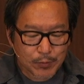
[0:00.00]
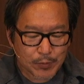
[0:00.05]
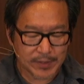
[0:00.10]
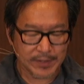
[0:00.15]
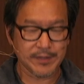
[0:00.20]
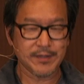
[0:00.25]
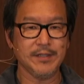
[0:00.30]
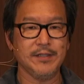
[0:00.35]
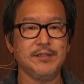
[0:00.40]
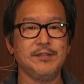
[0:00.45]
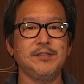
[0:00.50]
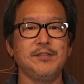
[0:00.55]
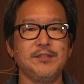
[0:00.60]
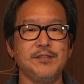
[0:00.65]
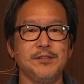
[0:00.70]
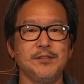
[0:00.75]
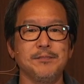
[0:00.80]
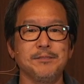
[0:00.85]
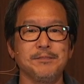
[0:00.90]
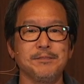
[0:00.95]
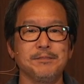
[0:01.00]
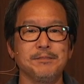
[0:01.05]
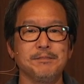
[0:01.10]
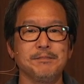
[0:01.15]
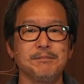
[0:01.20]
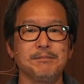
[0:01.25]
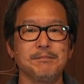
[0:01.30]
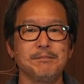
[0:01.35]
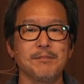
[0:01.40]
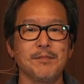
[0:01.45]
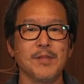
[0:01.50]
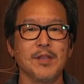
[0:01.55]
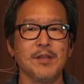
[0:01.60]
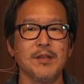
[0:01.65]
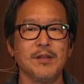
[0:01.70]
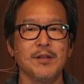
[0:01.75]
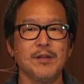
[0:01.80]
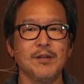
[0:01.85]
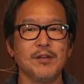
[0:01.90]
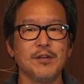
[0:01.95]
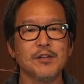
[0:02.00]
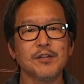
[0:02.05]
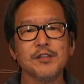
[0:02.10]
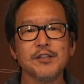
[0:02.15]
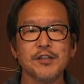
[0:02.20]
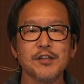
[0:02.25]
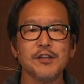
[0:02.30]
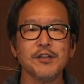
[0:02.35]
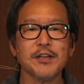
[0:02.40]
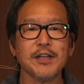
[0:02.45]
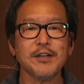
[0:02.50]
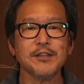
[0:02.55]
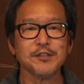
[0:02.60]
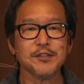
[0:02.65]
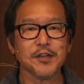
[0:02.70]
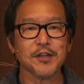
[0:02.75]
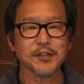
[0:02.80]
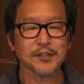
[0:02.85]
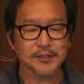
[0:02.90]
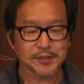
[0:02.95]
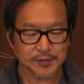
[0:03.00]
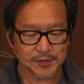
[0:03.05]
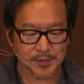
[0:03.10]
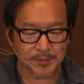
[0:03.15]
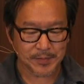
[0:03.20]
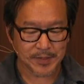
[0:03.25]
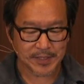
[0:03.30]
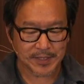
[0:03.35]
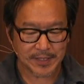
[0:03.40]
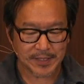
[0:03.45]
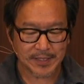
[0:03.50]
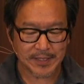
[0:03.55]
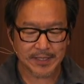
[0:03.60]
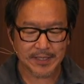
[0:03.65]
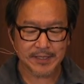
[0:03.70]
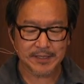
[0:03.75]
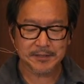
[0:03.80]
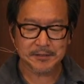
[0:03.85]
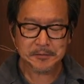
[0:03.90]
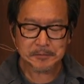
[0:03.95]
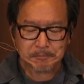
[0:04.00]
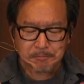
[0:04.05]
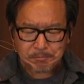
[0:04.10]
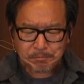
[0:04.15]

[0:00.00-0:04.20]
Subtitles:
with this. Earlier on, I was talking to somebody, and